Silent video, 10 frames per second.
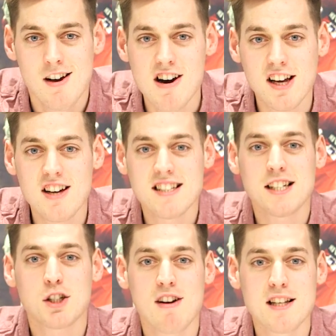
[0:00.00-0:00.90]
All right, guys,
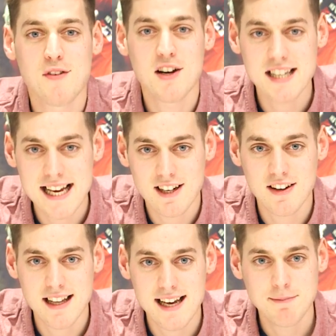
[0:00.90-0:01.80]
it's transfer
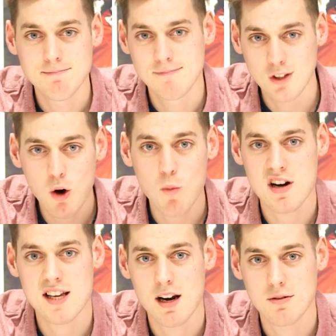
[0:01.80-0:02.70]
deadline day. Not
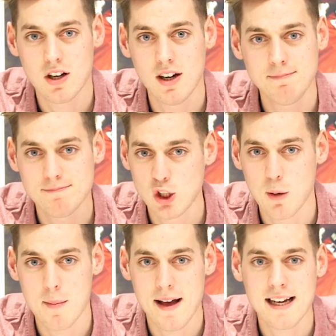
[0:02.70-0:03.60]
wearing a yellow tie. It's
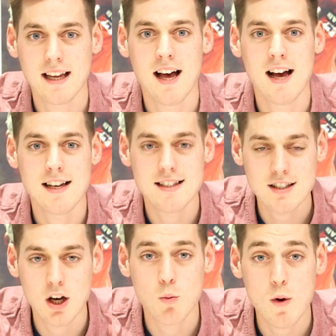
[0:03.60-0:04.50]
not my bag. Uh,
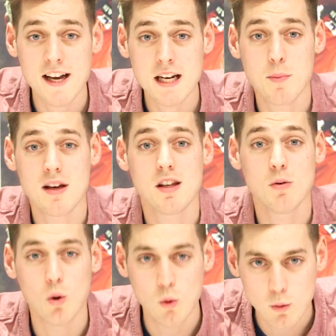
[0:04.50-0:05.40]
so we're going to be with
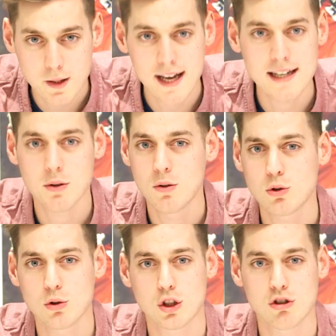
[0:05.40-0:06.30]
you all day doing
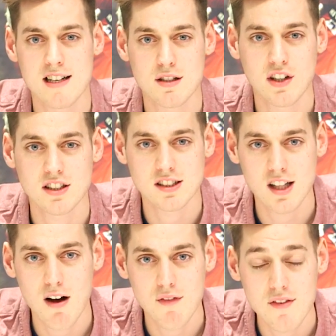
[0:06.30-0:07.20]
all sorts of transfer stuff.